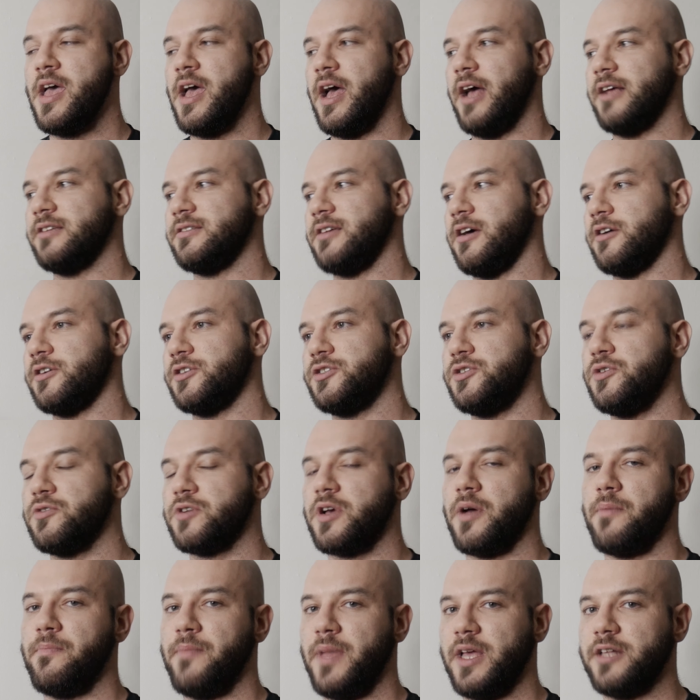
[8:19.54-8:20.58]
as long as you
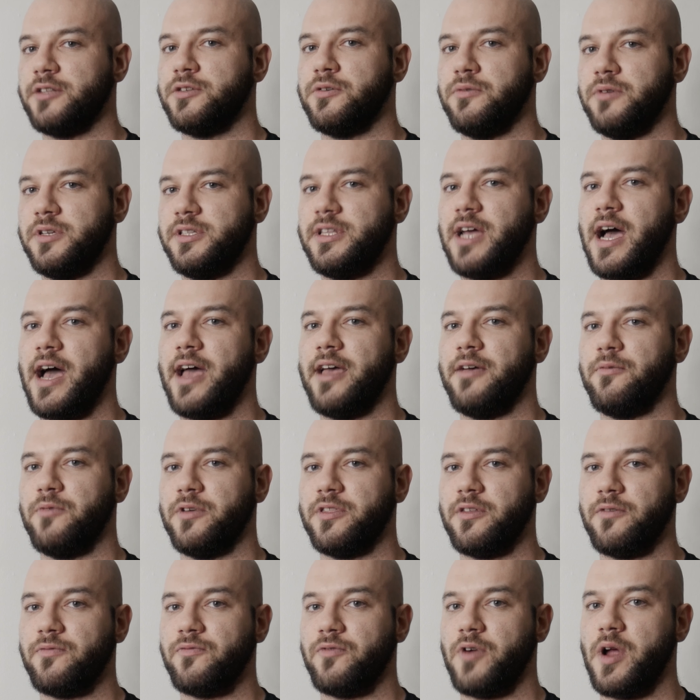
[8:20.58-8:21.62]
commit to a diet
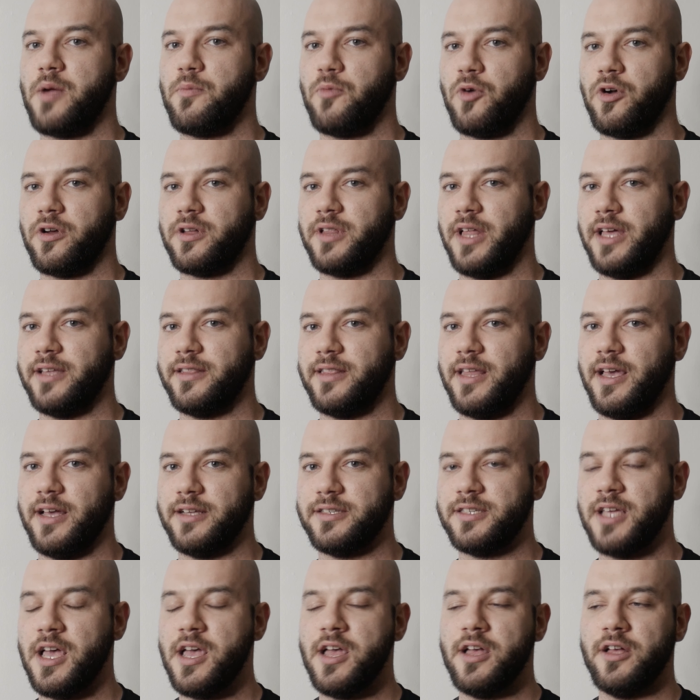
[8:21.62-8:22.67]
with a framework like
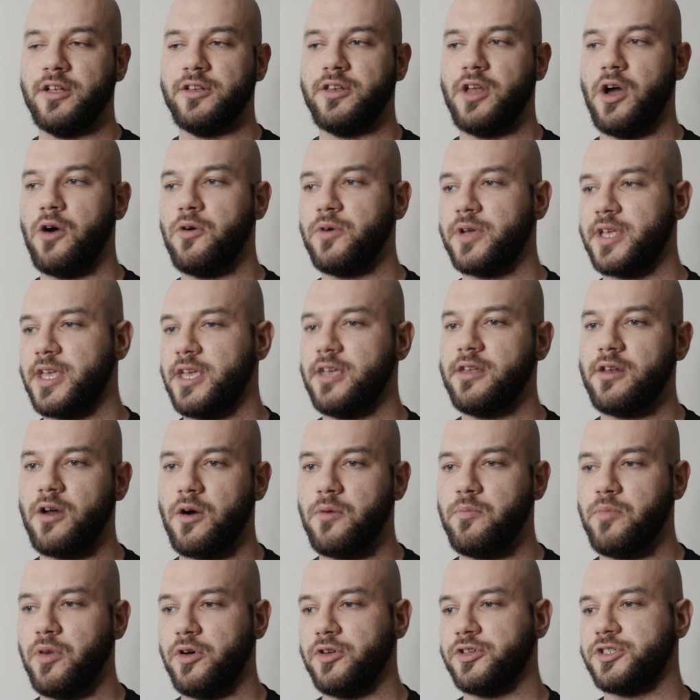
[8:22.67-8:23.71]
this no
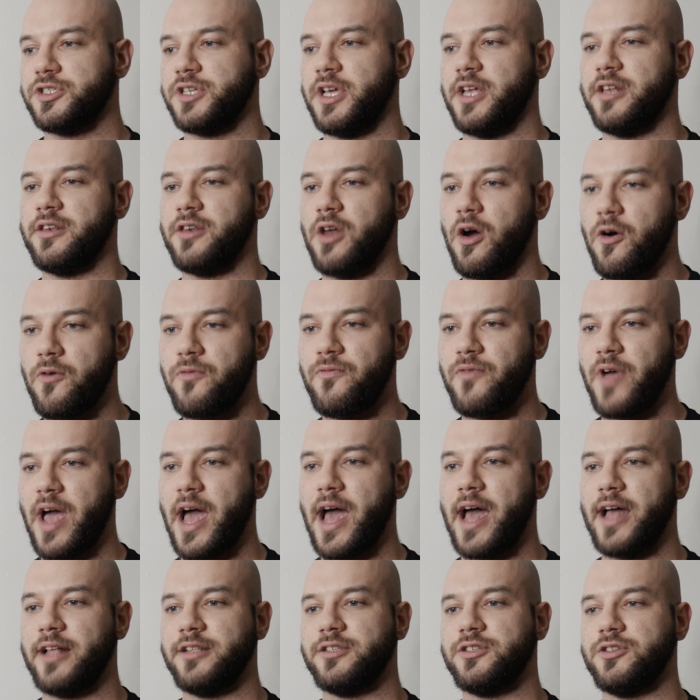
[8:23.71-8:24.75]
keto bullshit no
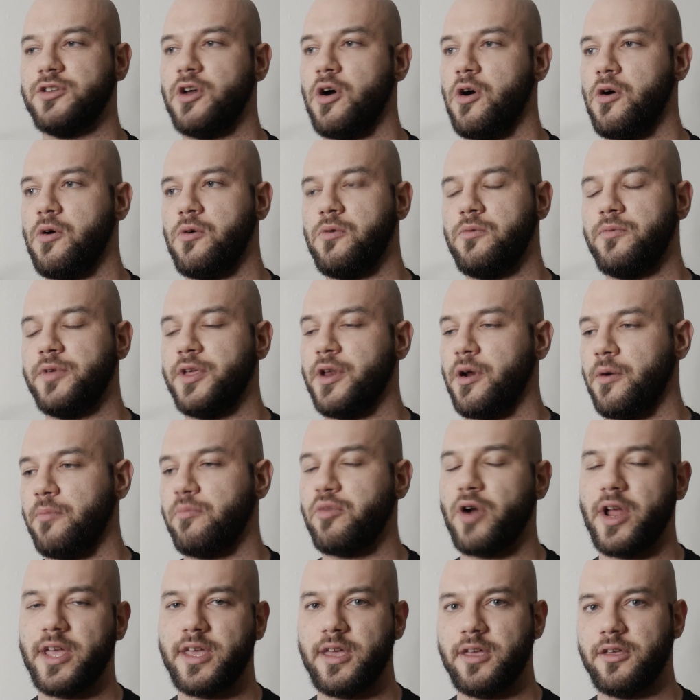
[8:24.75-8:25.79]
fads no you know
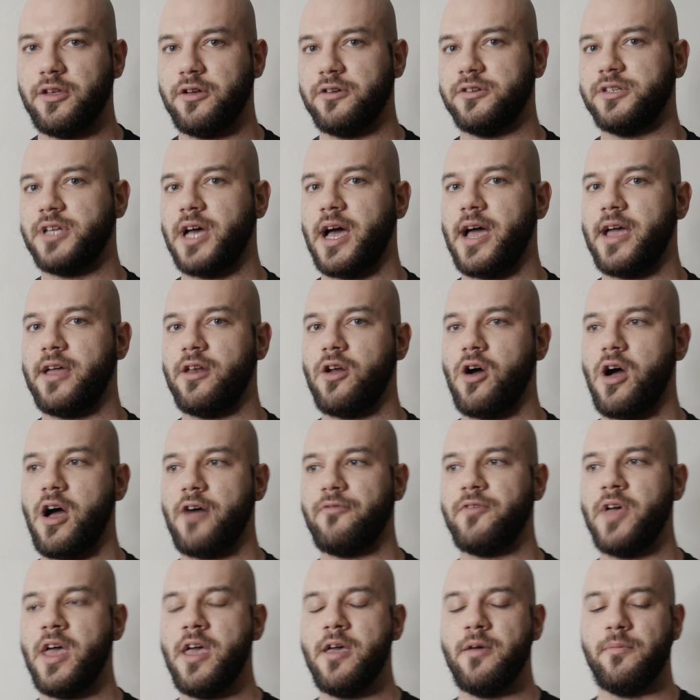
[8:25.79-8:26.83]
breaking your diet
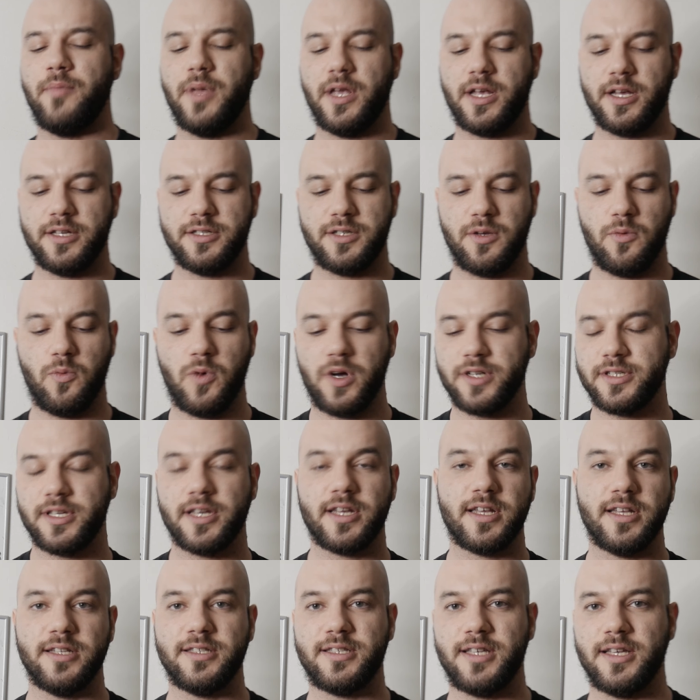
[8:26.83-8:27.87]
off because it wasn't
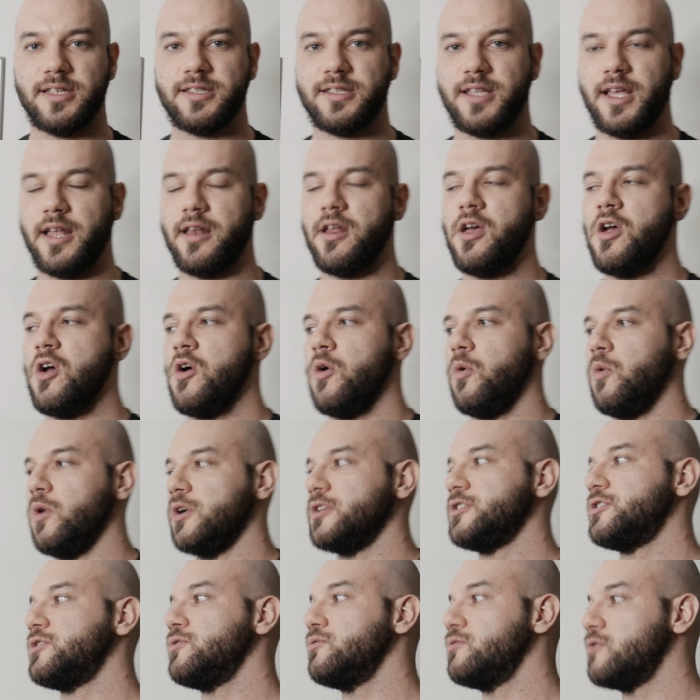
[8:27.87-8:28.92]
consistent
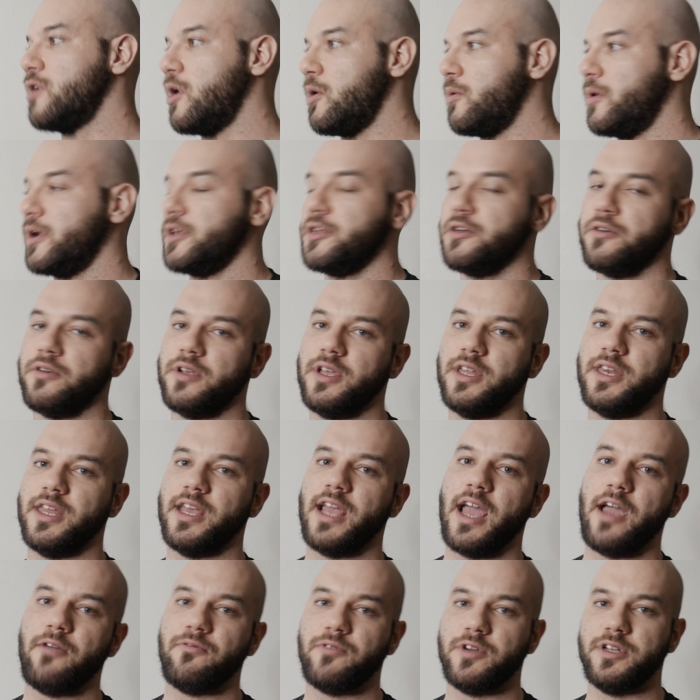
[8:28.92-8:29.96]
once you know what you're eating
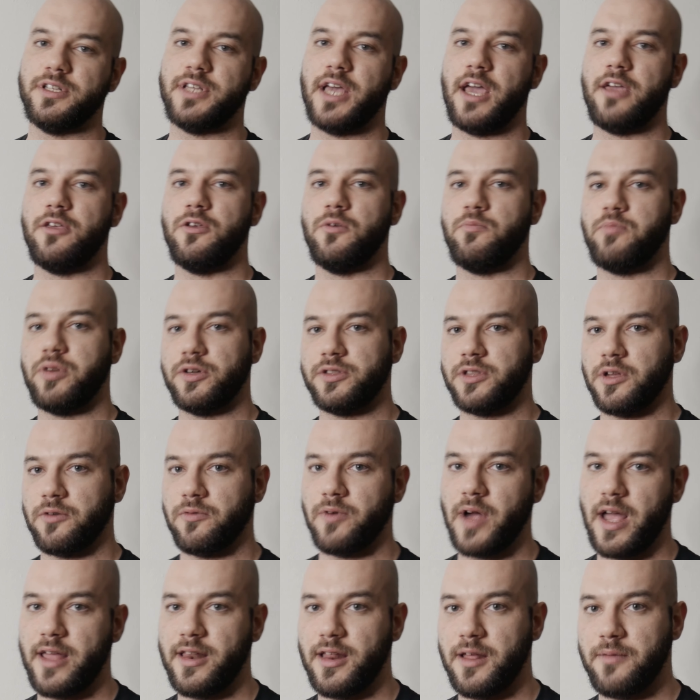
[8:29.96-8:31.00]
every day you put the
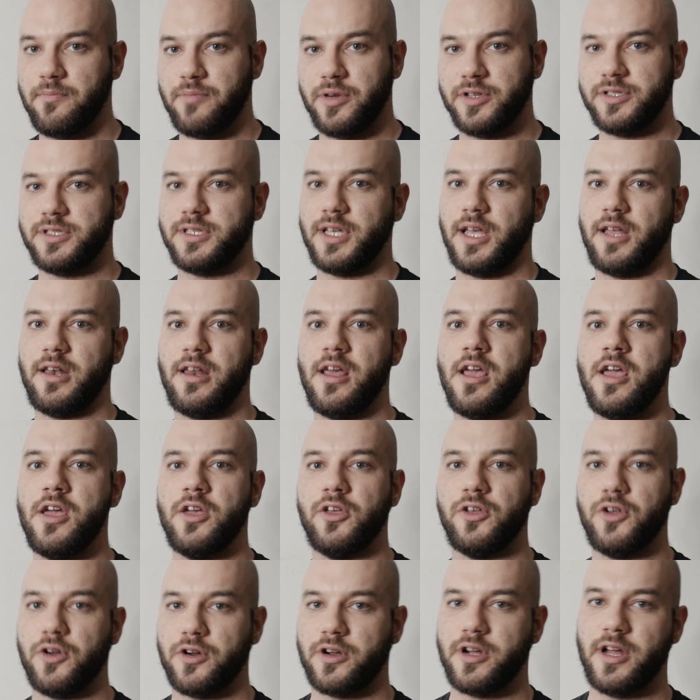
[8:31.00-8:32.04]
right inputs in
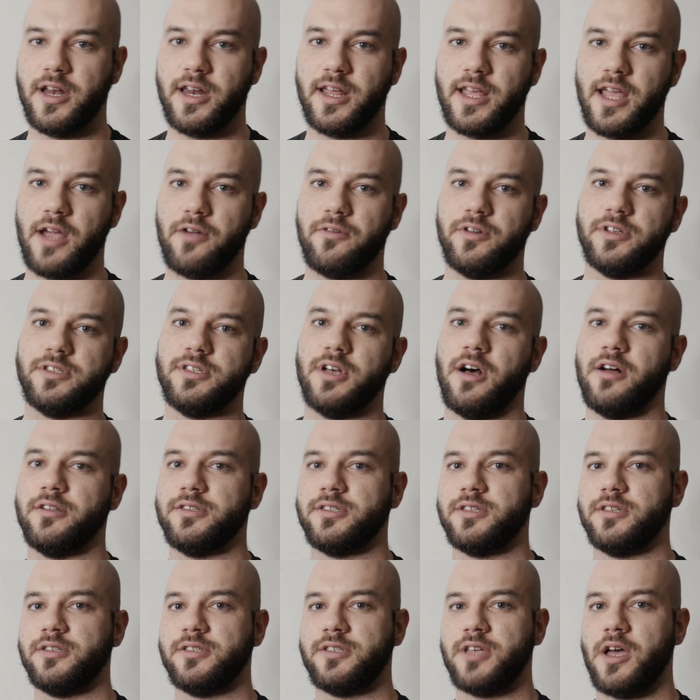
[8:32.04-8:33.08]
you're going to get results
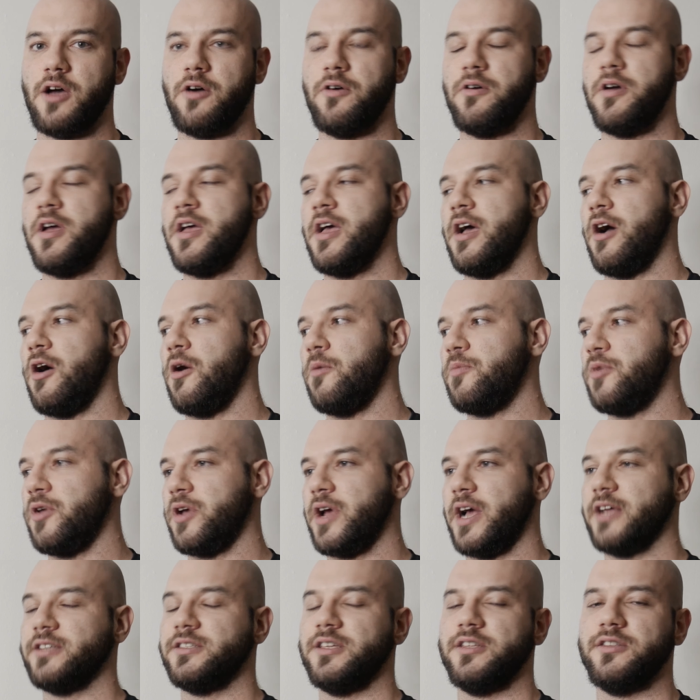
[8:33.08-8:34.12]
so hope you
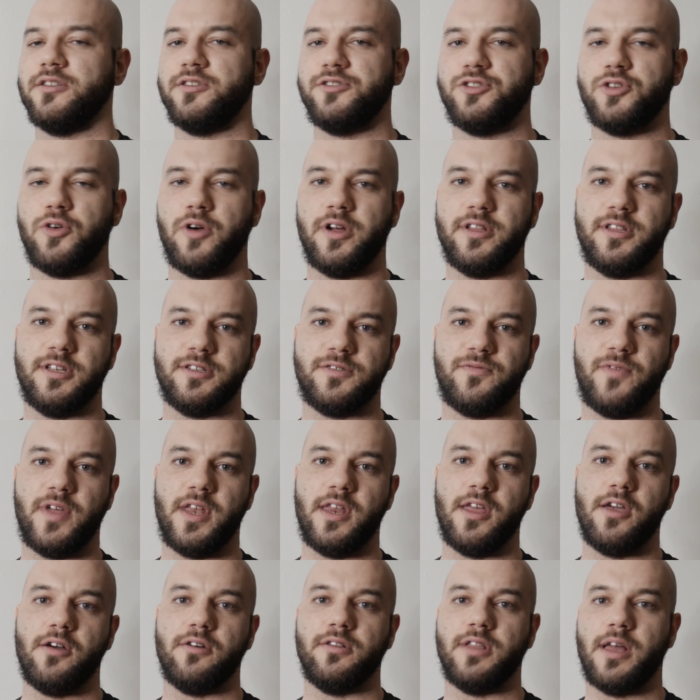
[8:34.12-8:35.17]
guys enjoyed this
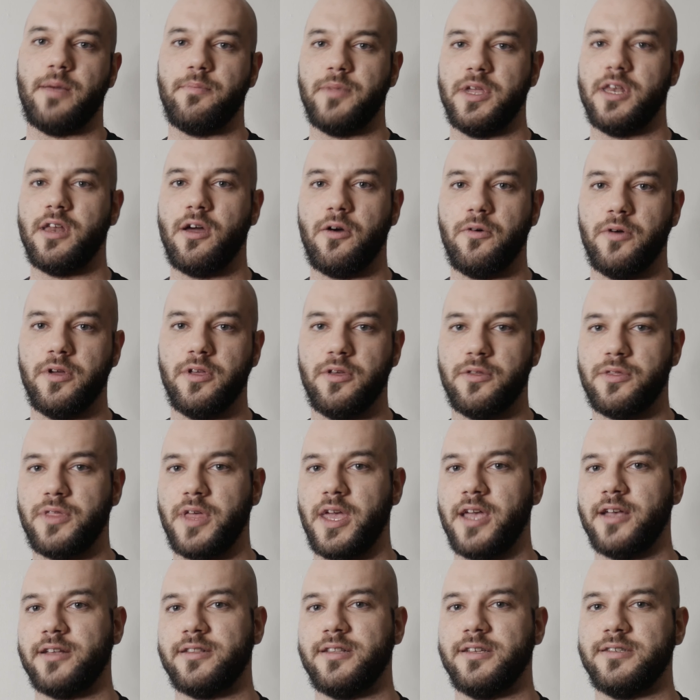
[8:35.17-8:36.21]
video let me know what you
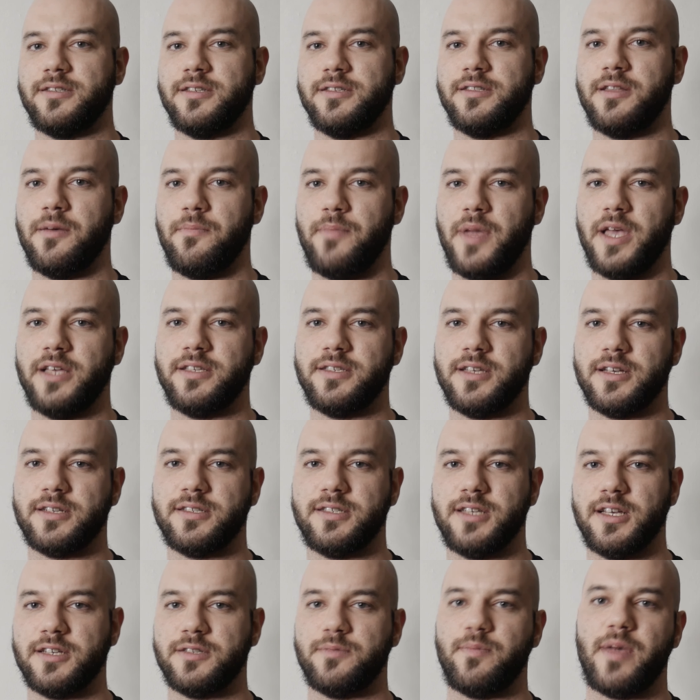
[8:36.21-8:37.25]
think this is the basic
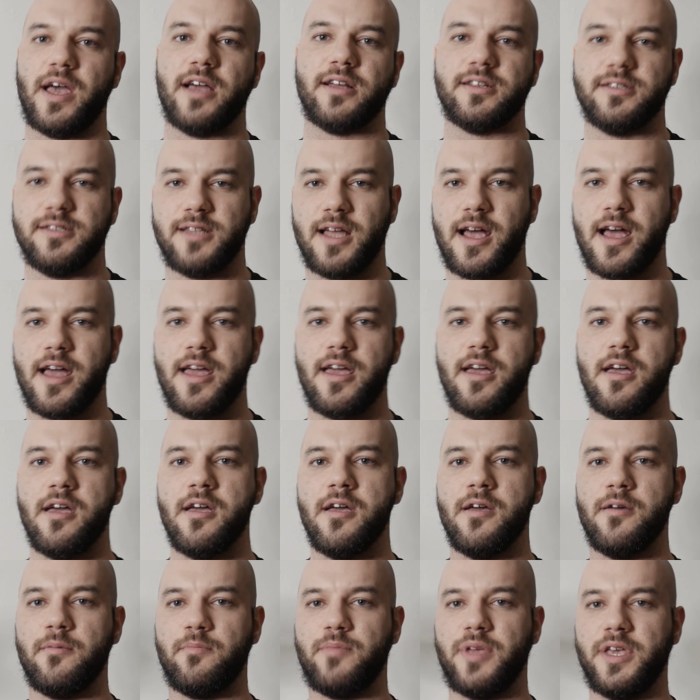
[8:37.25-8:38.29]
six packs diet
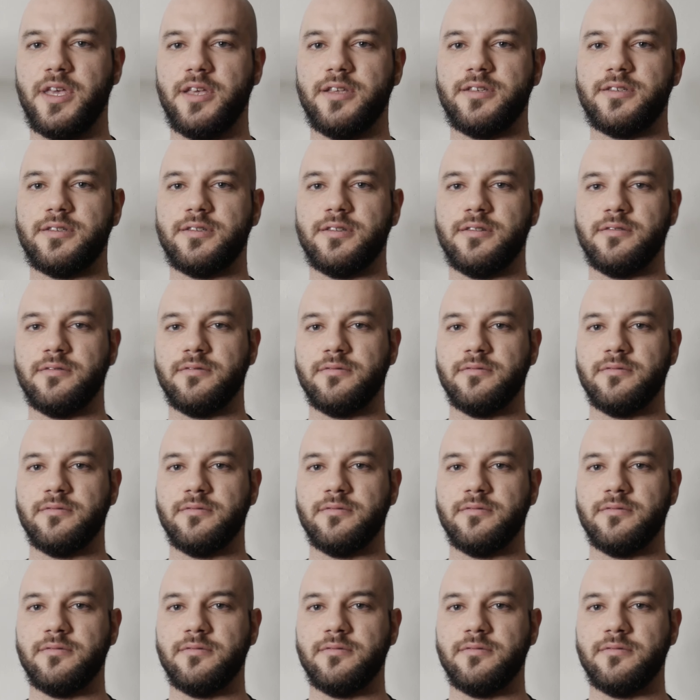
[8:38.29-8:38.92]
peace